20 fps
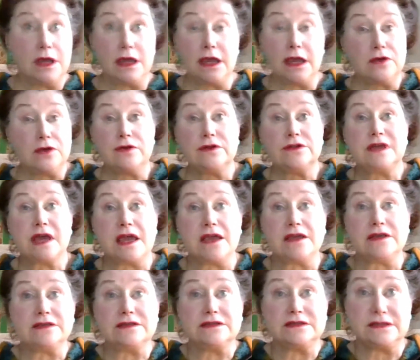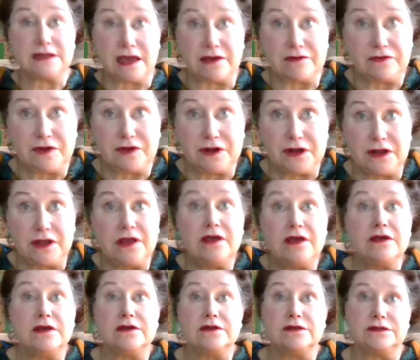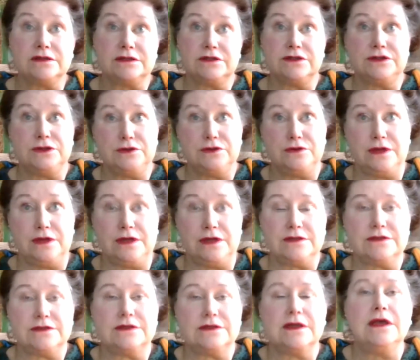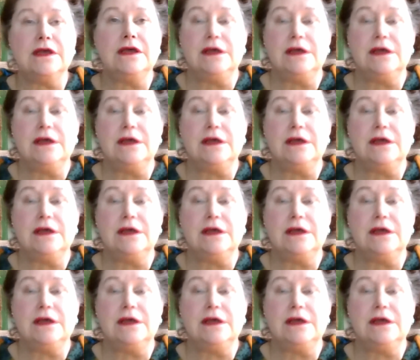It could take 7 years to do this